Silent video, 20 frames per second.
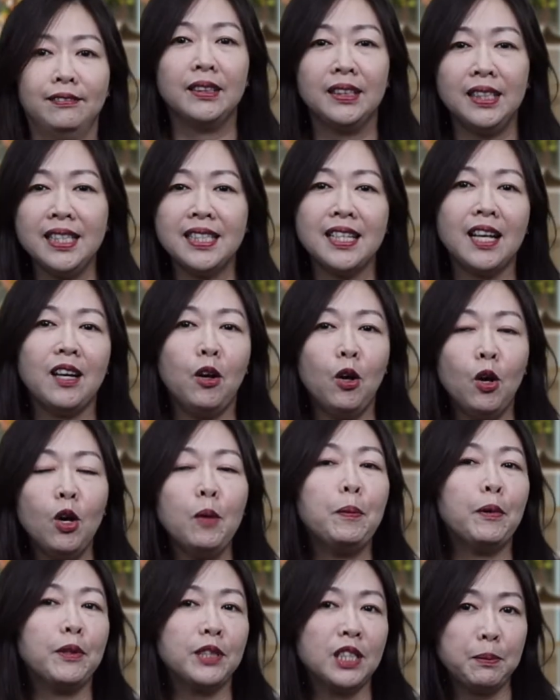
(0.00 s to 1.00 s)
These are all
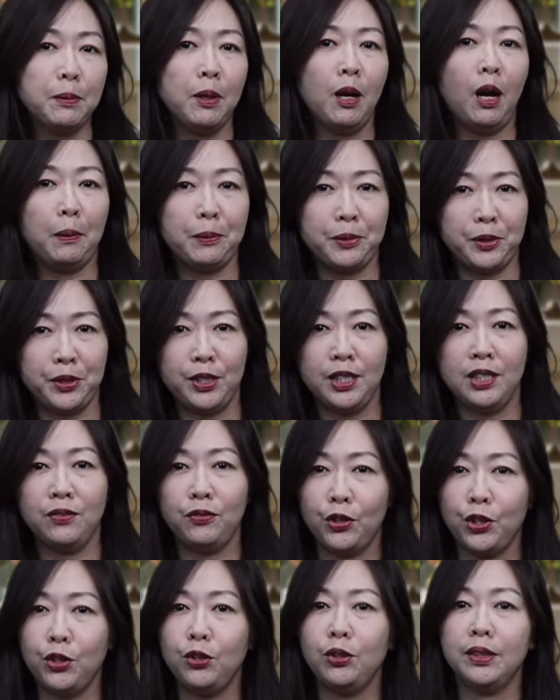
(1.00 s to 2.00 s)
possible options
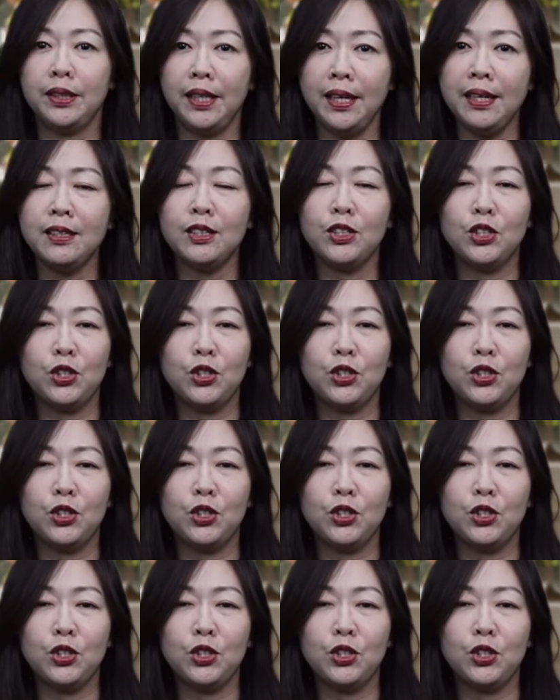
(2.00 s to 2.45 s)
for you to take